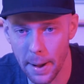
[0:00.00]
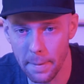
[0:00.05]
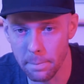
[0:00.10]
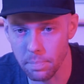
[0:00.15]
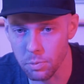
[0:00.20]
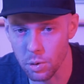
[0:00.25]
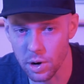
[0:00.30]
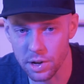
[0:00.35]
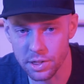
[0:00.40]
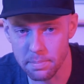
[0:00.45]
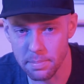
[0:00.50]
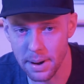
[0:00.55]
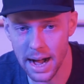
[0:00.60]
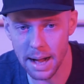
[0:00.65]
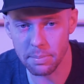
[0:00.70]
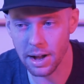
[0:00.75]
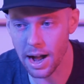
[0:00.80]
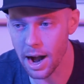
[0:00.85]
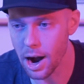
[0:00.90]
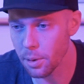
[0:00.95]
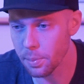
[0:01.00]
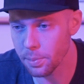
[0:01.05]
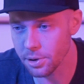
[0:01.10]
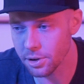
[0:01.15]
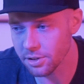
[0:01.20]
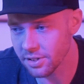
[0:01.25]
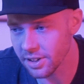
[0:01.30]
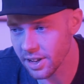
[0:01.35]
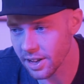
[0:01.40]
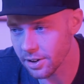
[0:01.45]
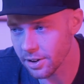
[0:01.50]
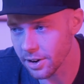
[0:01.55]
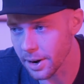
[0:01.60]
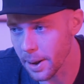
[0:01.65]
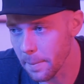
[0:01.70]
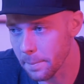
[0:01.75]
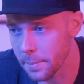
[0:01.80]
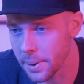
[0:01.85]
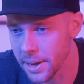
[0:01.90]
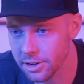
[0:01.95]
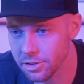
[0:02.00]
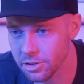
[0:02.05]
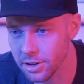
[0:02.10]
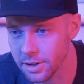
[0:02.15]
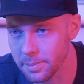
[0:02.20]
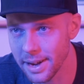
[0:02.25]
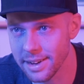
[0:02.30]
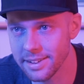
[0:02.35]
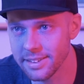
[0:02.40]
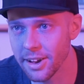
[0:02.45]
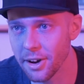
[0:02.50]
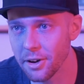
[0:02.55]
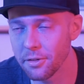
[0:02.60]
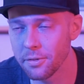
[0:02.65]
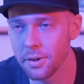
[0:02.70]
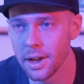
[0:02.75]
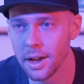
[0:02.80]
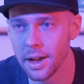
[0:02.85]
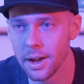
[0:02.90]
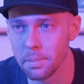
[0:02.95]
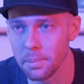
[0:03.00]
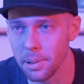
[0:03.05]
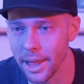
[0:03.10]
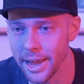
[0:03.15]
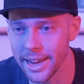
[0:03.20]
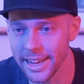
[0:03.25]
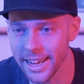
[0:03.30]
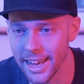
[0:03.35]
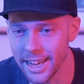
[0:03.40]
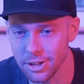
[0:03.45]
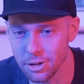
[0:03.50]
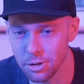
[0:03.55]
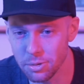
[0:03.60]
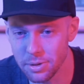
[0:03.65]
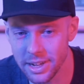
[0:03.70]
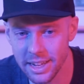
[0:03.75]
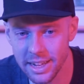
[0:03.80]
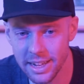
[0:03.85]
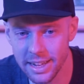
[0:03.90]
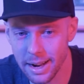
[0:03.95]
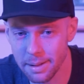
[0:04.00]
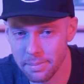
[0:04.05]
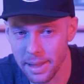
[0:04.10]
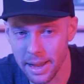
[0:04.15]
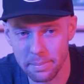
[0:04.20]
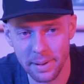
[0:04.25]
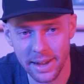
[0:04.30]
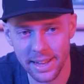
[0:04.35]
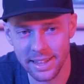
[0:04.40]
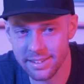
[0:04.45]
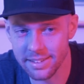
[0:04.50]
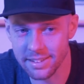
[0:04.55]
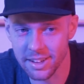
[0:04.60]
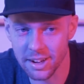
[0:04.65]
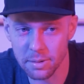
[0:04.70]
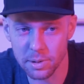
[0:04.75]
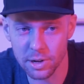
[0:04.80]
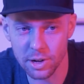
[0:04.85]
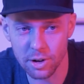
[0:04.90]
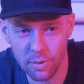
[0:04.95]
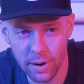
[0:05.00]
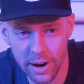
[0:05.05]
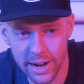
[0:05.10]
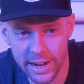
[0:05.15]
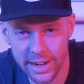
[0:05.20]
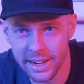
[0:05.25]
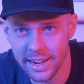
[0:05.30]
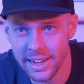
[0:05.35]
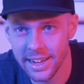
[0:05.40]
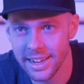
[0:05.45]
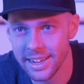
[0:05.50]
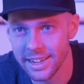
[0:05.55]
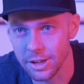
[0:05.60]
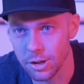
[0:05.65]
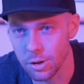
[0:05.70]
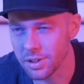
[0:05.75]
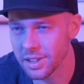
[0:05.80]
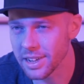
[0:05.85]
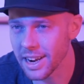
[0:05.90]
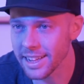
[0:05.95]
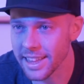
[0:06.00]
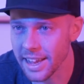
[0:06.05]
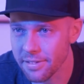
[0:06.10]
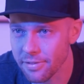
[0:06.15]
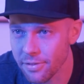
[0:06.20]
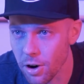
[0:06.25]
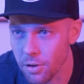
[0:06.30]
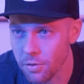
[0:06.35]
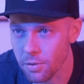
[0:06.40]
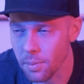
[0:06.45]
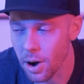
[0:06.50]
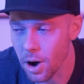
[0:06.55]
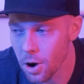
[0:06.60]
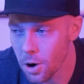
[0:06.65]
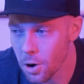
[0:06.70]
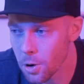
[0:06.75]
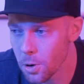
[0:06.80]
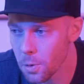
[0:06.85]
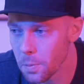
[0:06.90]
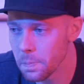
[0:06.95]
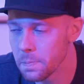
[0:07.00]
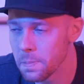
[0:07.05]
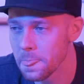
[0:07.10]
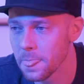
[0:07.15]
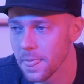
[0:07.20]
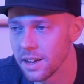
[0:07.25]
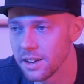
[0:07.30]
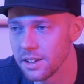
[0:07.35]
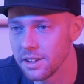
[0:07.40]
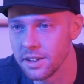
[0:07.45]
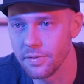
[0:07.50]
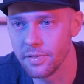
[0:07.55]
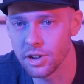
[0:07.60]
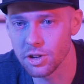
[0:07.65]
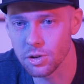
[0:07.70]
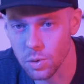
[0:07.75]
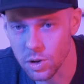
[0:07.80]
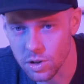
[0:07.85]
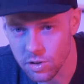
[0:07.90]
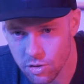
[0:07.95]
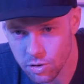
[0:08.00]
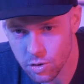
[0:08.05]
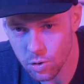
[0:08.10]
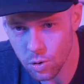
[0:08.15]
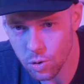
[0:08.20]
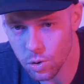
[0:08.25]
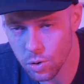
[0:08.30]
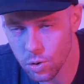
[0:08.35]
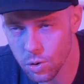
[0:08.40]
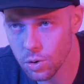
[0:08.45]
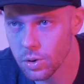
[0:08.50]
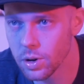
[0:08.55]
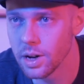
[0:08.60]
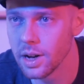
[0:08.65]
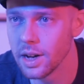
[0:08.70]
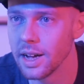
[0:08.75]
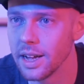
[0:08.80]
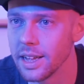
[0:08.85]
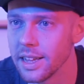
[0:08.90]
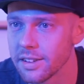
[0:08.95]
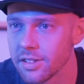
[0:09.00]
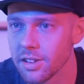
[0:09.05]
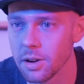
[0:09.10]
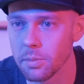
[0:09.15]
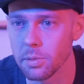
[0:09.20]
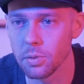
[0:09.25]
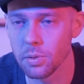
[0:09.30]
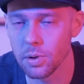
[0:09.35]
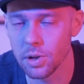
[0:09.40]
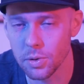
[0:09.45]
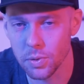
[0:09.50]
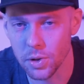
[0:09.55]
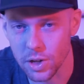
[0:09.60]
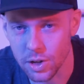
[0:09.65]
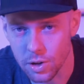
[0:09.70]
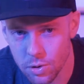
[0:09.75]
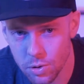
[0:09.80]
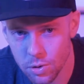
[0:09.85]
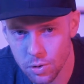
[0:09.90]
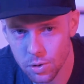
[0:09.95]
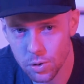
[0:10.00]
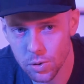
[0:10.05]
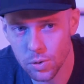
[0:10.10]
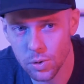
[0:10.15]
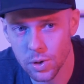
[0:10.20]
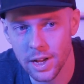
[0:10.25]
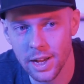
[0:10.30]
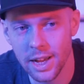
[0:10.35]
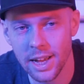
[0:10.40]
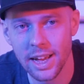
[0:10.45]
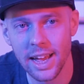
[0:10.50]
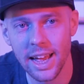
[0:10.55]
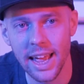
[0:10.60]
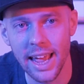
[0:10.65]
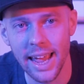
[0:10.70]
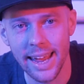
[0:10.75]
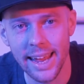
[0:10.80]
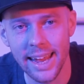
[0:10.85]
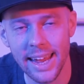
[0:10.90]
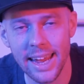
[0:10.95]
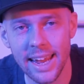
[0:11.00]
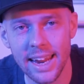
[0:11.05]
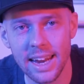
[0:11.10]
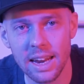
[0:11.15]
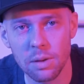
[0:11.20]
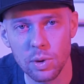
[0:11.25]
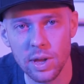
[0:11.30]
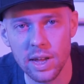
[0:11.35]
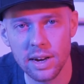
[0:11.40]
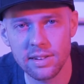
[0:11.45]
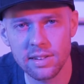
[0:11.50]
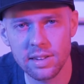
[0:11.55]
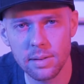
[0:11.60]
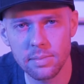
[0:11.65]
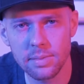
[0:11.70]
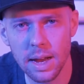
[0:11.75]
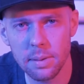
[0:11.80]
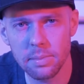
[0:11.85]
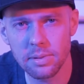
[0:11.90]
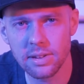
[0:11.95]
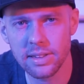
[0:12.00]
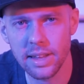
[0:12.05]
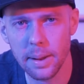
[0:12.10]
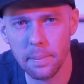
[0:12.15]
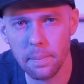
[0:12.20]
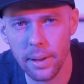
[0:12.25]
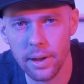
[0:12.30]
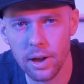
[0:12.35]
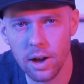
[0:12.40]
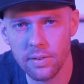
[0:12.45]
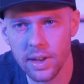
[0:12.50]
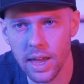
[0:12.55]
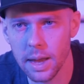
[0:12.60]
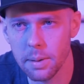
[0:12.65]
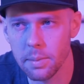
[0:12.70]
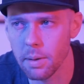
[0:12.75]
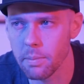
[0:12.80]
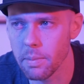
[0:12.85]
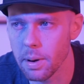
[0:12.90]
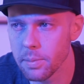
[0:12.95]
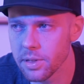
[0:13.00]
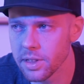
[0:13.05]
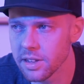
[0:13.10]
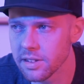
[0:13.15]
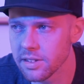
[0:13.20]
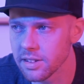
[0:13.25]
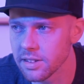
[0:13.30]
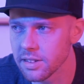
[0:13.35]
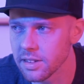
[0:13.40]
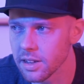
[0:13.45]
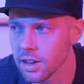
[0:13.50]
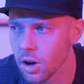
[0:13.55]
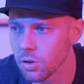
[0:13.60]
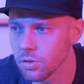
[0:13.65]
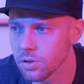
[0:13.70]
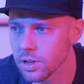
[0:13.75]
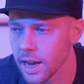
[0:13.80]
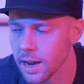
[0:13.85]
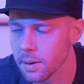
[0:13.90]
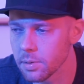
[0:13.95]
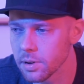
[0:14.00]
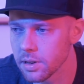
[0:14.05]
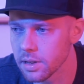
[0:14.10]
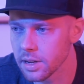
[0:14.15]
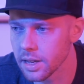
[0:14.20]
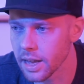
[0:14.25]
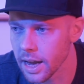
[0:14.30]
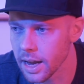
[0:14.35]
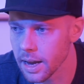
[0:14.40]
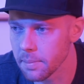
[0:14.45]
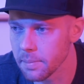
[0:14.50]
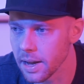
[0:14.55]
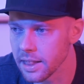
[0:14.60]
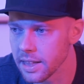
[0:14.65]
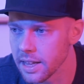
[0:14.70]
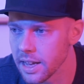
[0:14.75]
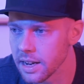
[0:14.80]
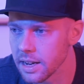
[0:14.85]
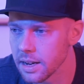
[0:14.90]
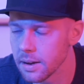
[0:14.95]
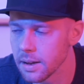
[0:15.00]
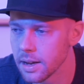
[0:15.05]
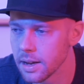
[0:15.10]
we're at the Bob Carpenter Center, and I'm picturing myself playing at UD, and I'm like, man, this is going to be great. It's not that far from home, Division I school. This is going to be really, really cool. and we had some type of state playoff game. And I remember the assistant coach came, and then